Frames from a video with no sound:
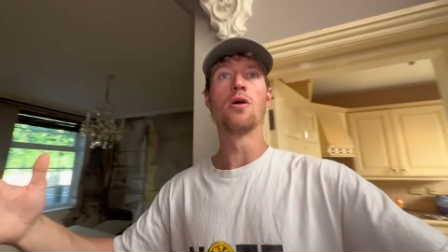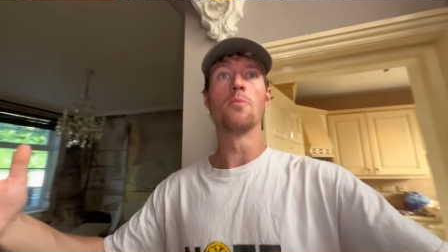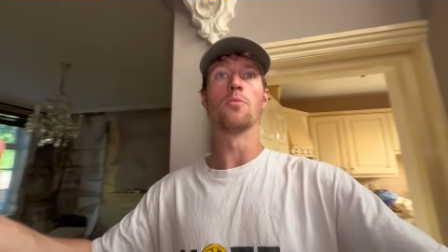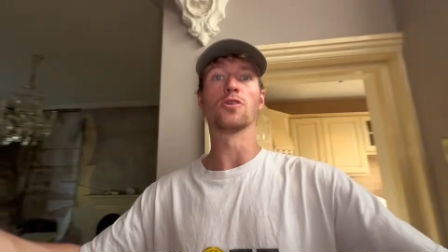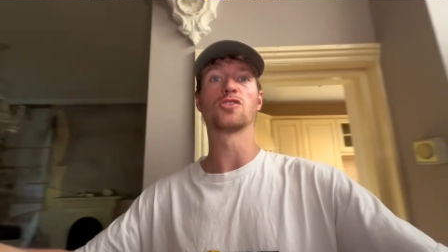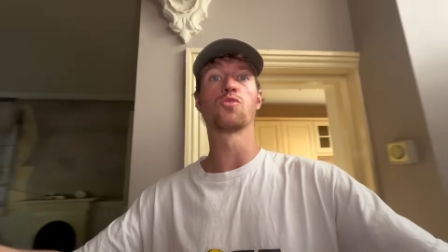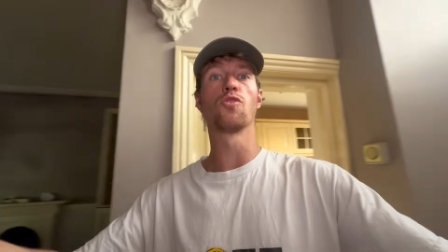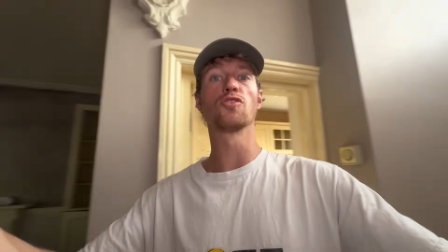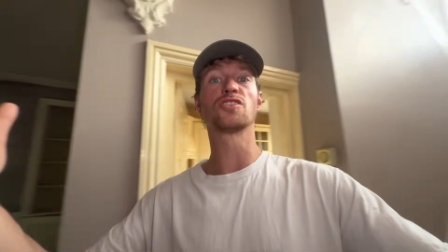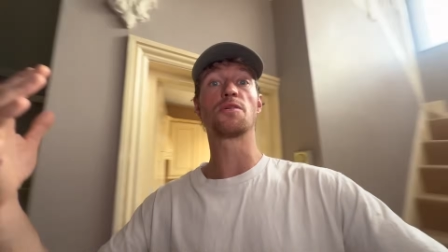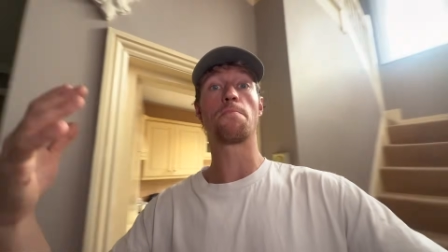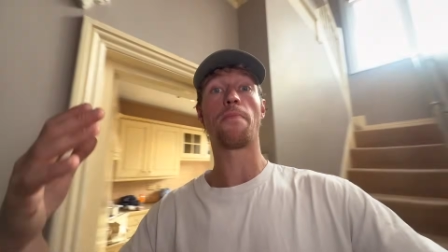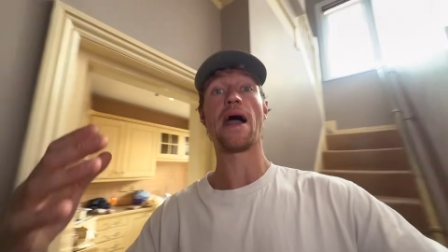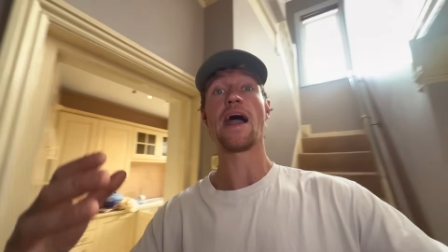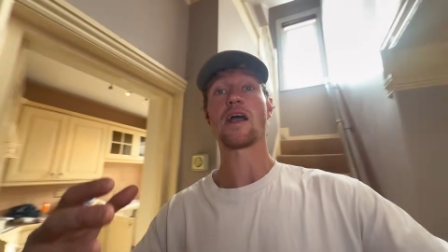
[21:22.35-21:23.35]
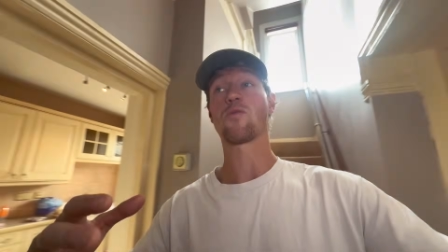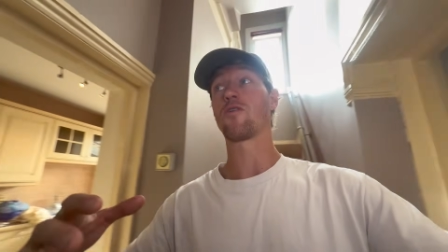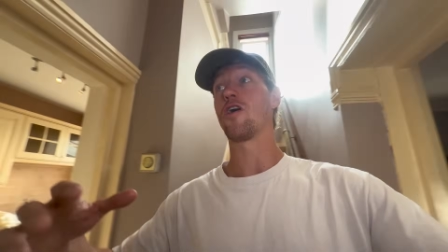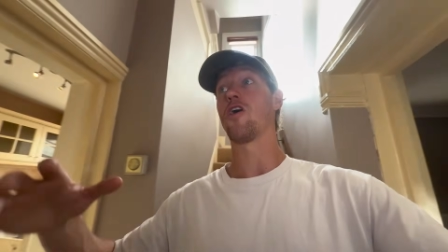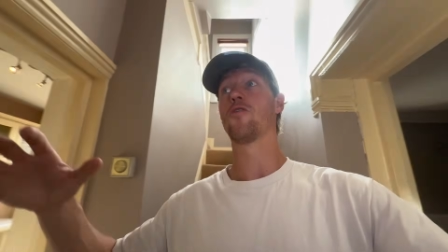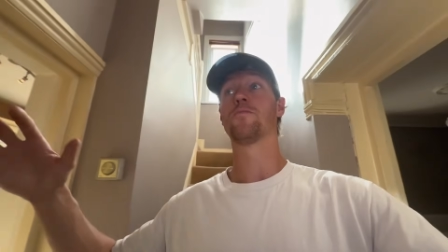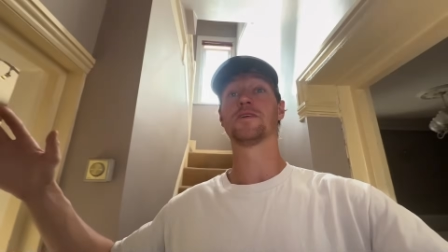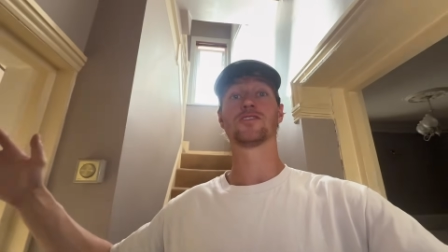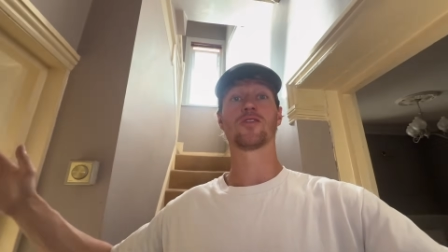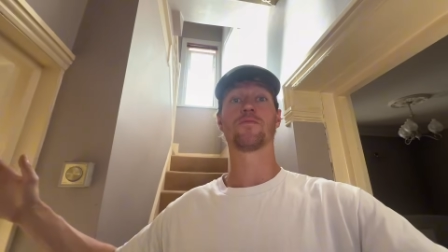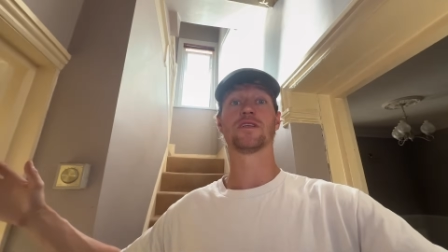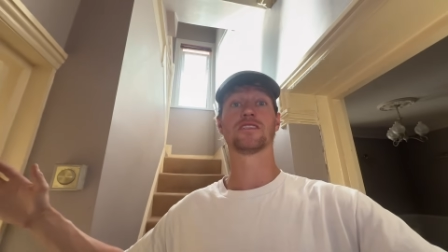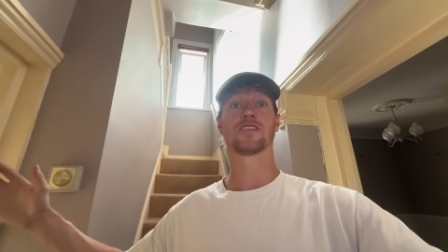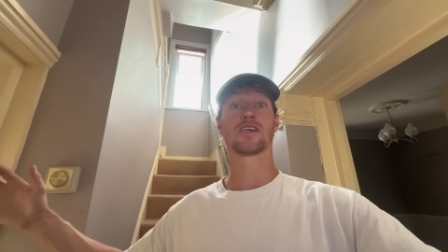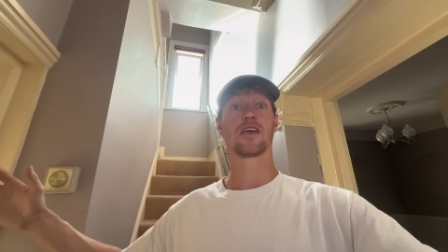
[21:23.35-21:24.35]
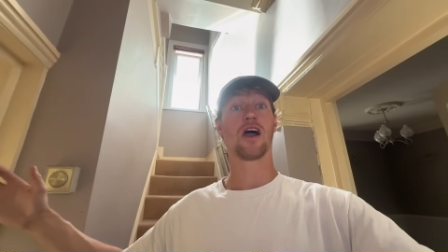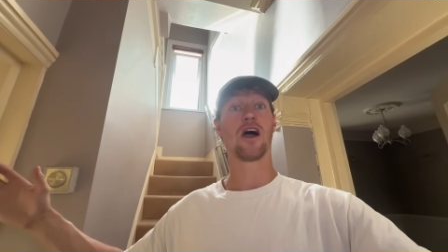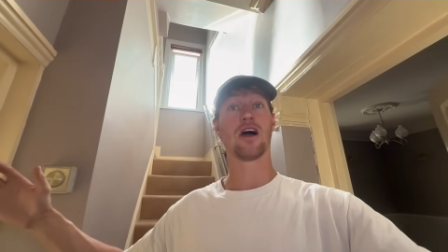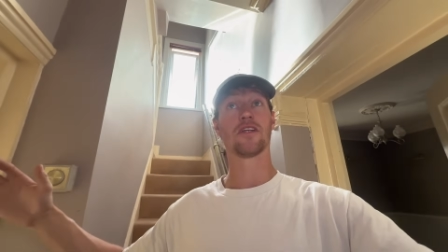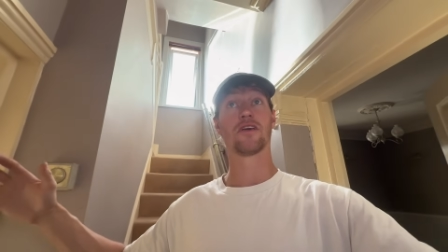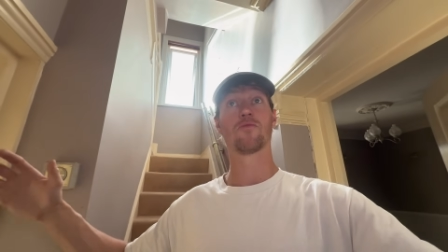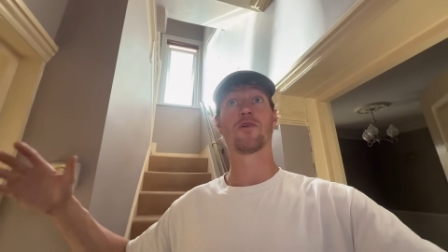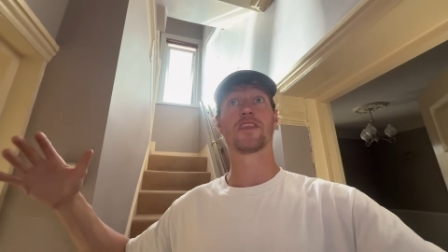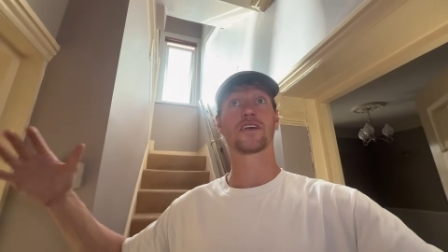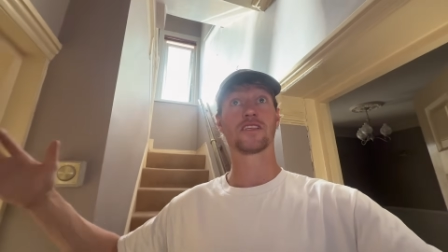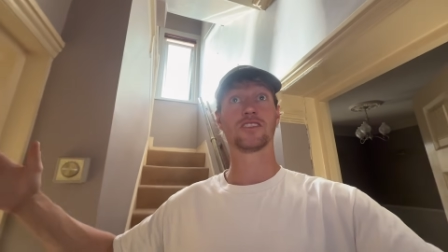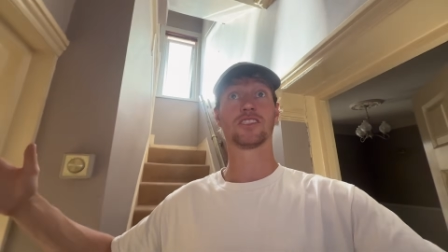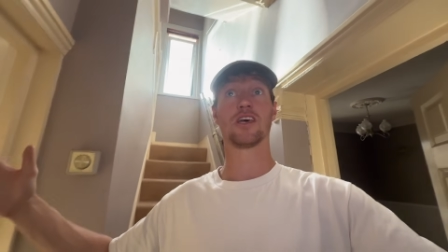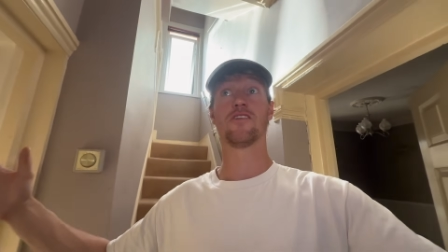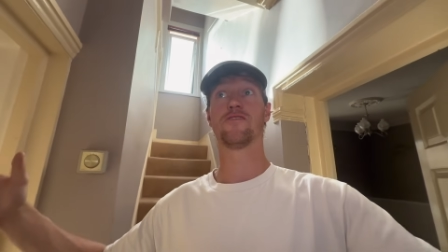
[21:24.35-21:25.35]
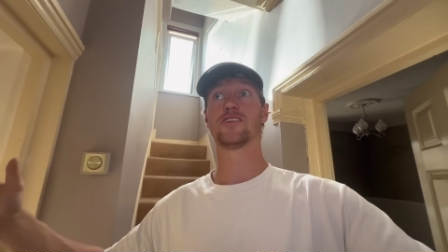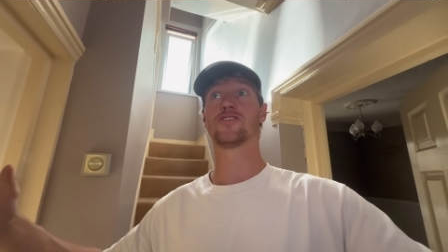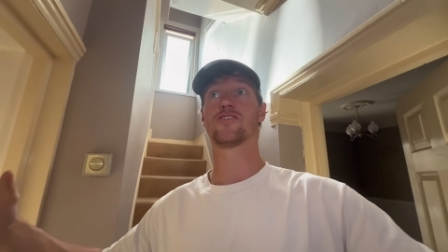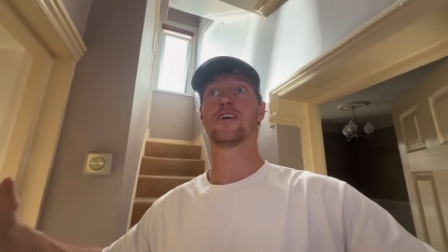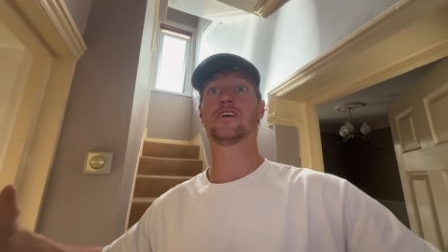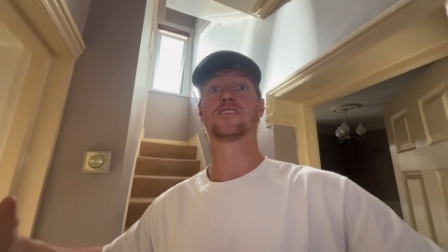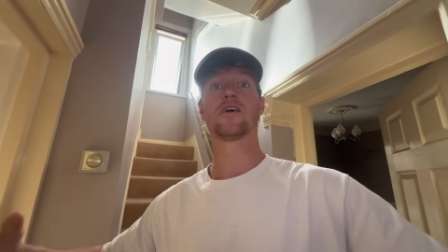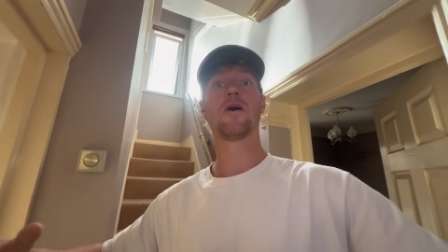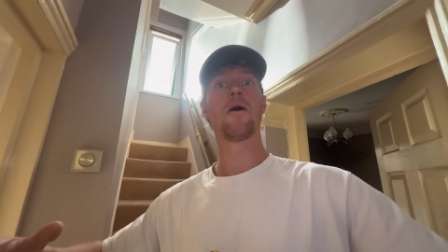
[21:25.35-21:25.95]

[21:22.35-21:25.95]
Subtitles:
but towards the back where it opens up into the garden where the conservatory is,